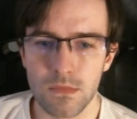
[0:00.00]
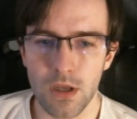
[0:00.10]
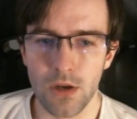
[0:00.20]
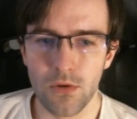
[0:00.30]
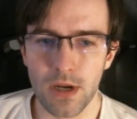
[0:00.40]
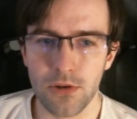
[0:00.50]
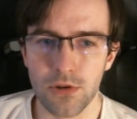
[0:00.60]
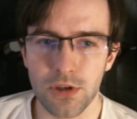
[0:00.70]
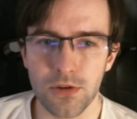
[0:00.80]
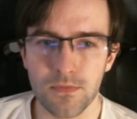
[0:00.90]
You know what I
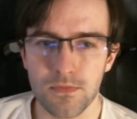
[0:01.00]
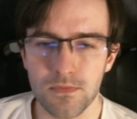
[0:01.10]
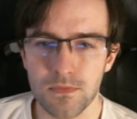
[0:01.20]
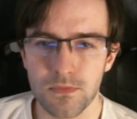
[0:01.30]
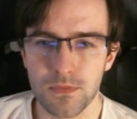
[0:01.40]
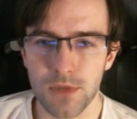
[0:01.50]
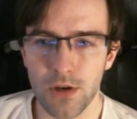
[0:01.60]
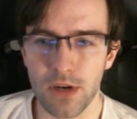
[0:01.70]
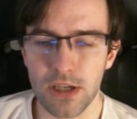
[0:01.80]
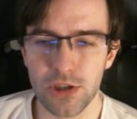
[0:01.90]
could do? You know
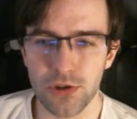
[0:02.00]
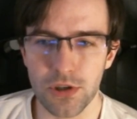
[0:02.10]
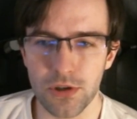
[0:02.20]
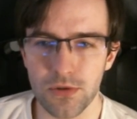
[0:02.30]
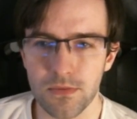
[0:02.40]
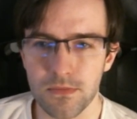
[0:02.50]
what I should do?